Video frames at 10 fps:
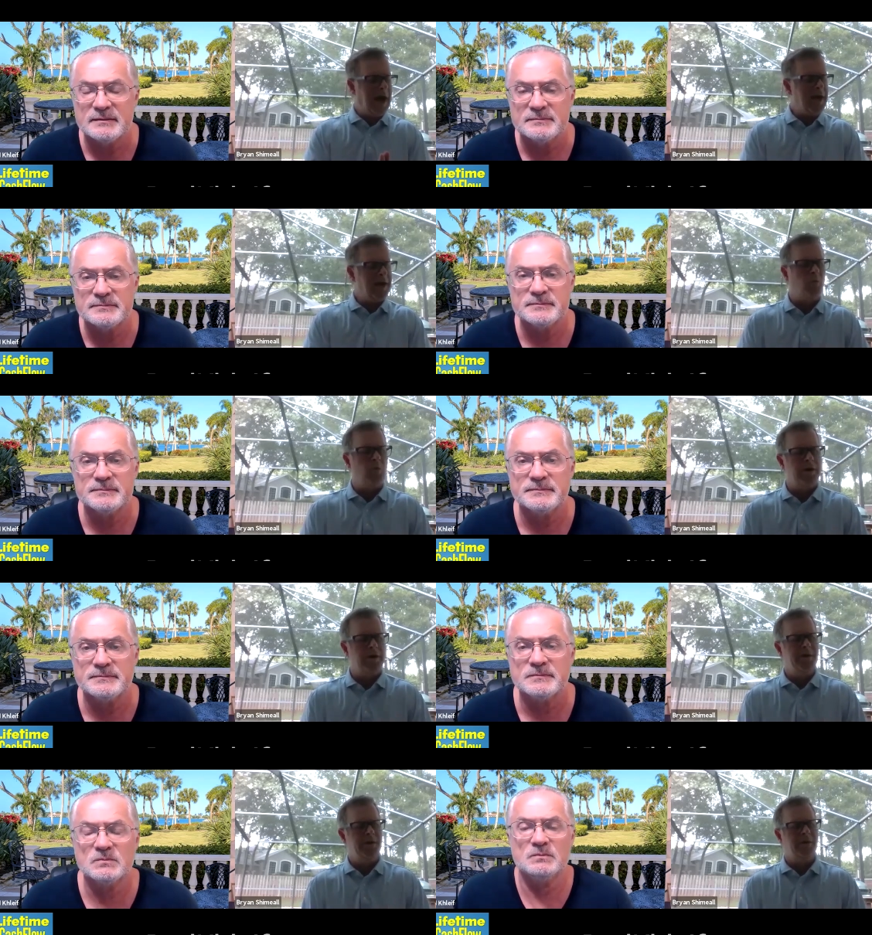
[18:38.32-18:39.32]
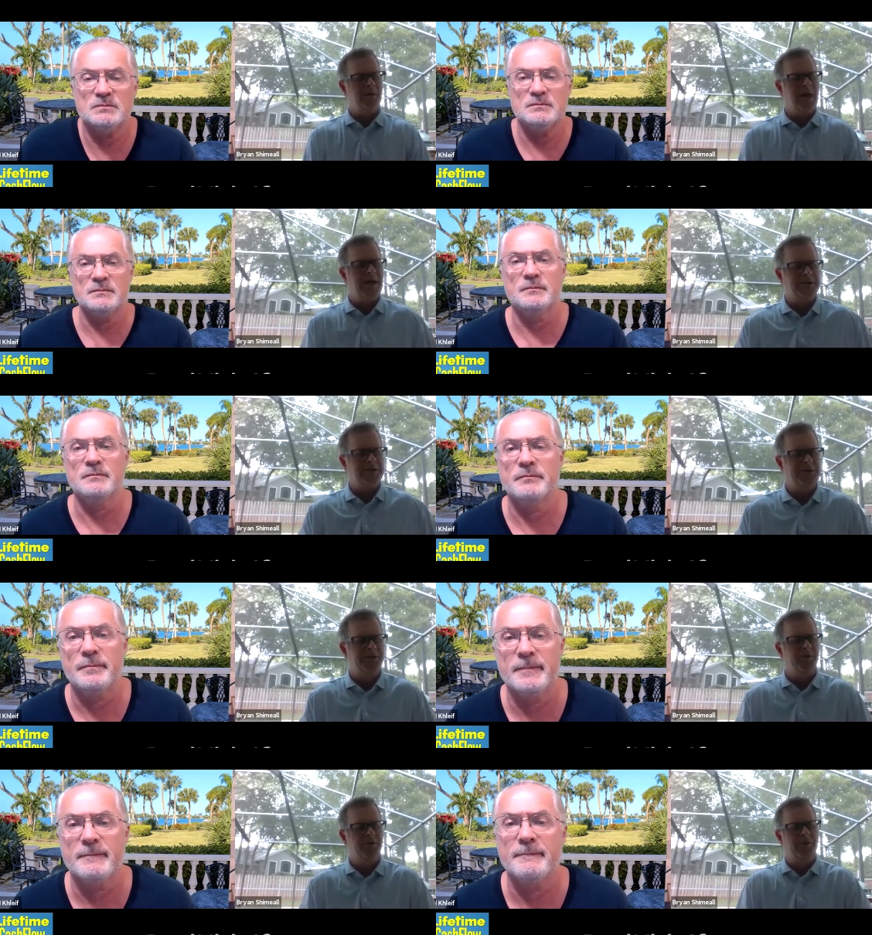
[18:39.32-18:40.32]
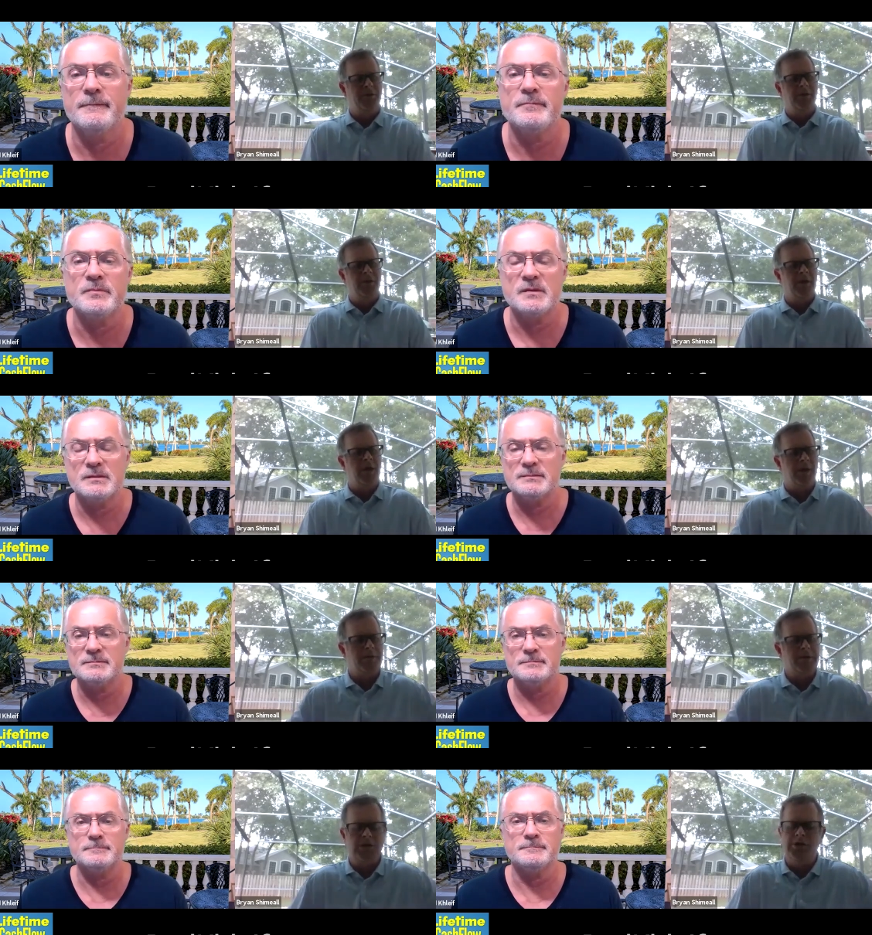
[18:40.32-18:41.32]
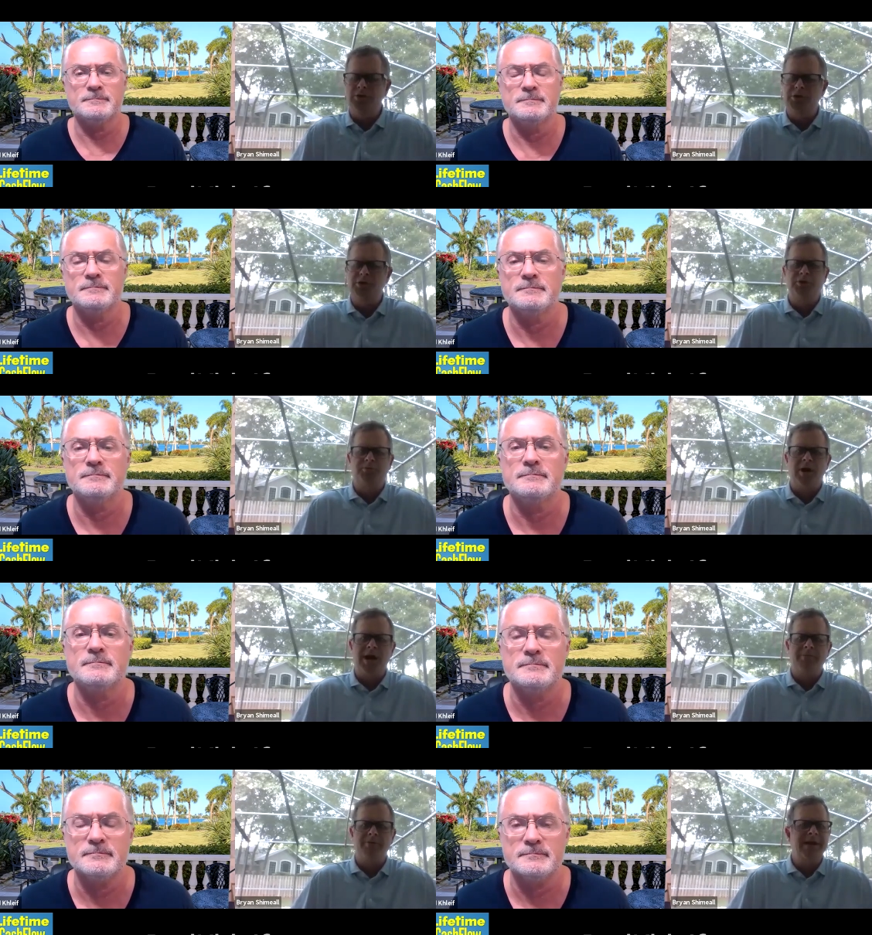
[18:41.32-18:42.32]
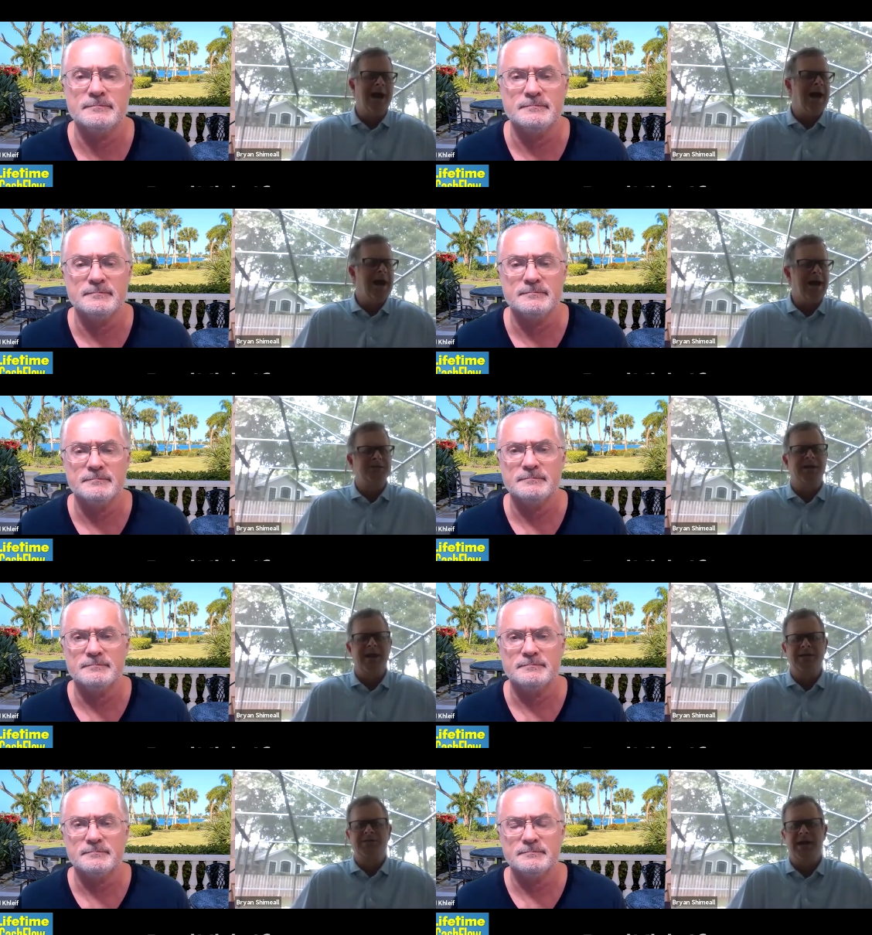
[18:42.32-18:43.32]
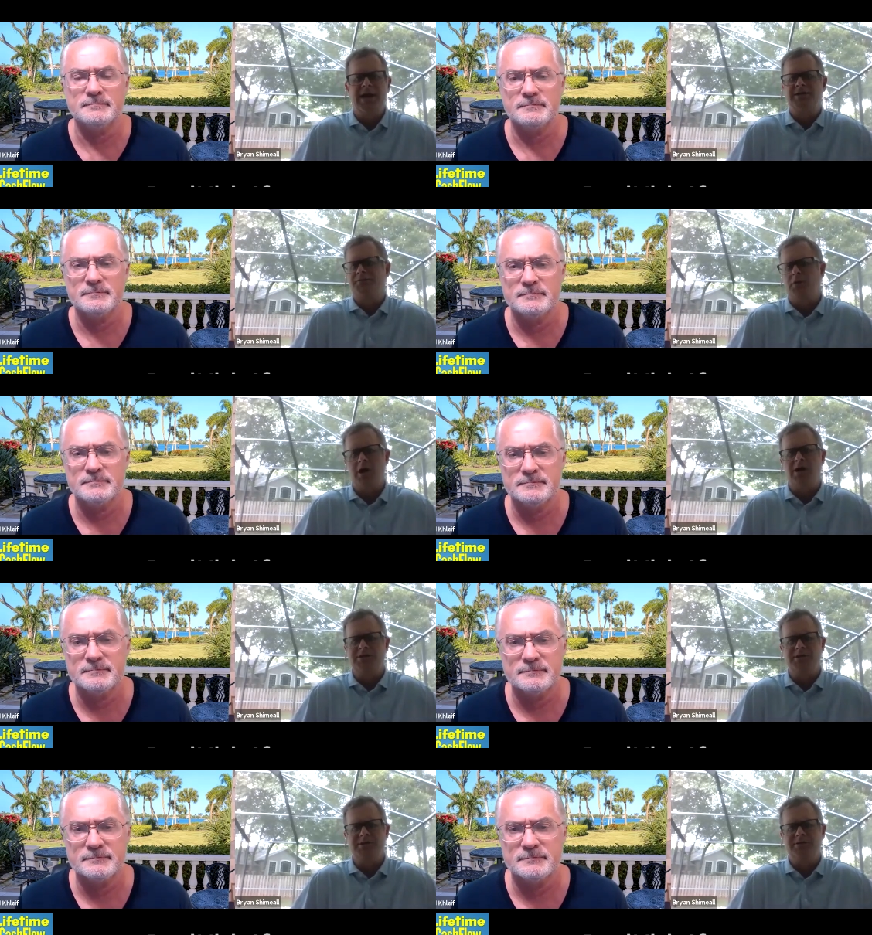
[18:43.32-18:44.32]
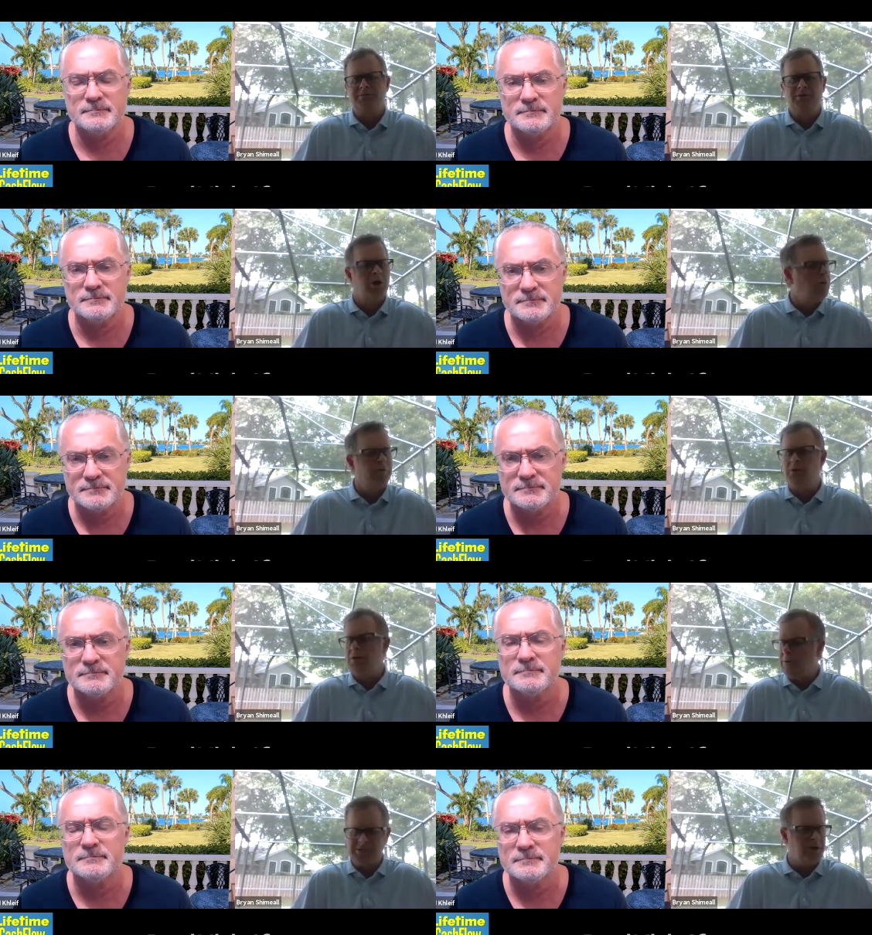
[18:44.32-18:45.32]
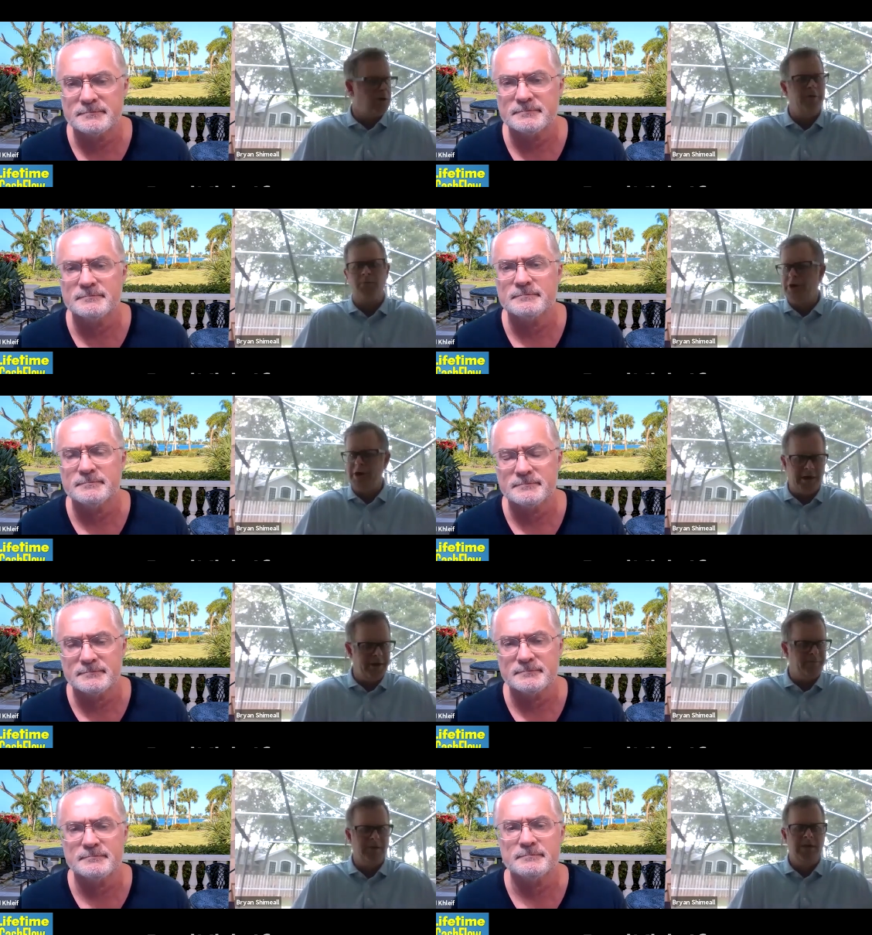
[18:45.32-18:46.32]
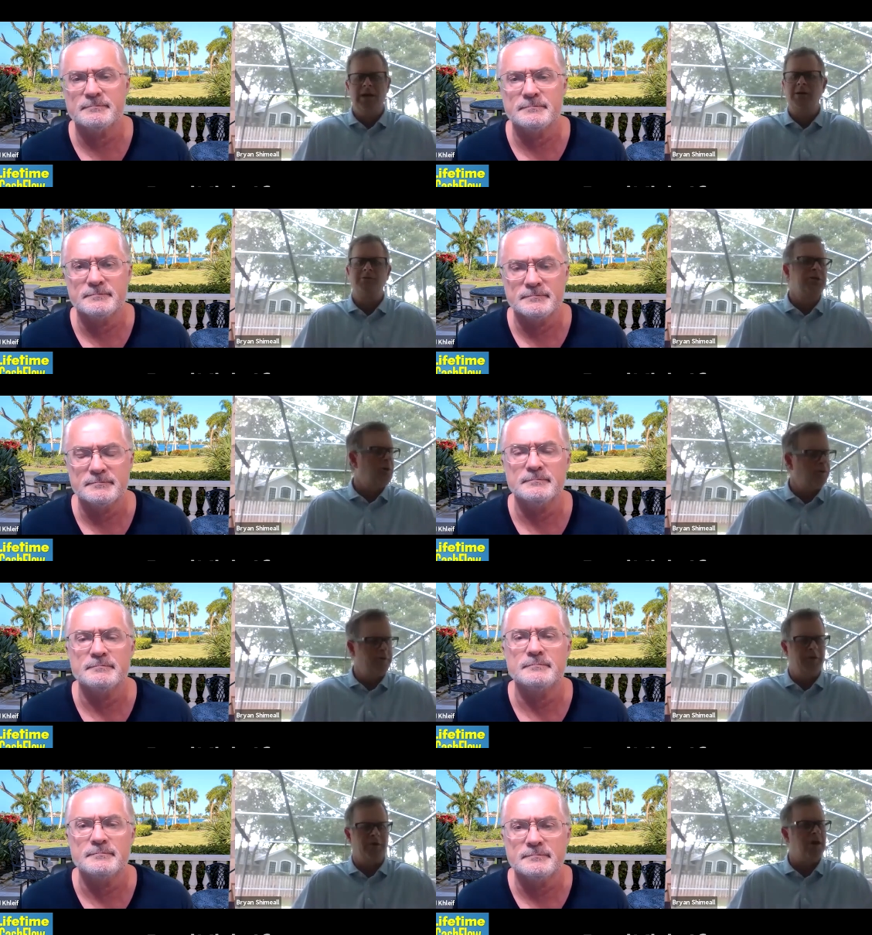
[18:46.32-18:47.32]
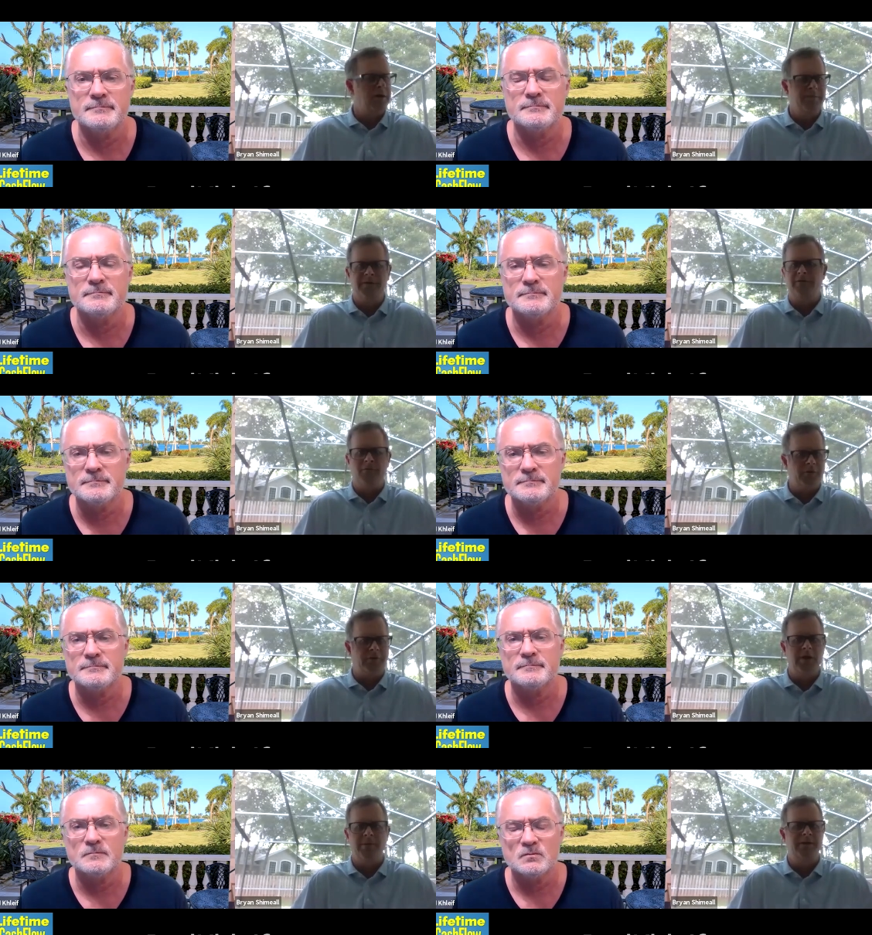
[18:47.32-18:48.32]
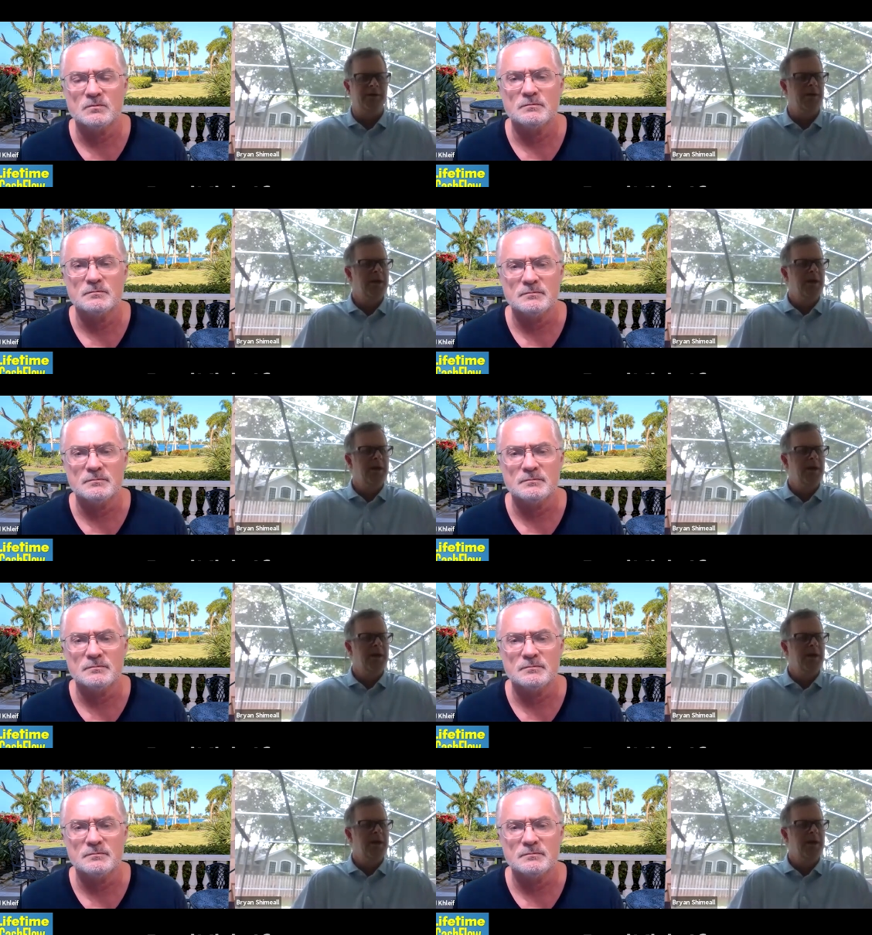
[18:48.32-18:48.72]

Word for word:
Speaker 1: I had one last year, um, huge, huge property. I asked and asked and asked for losses. Told there, I was told there were none. I was told that they're coming, they're forthcoming.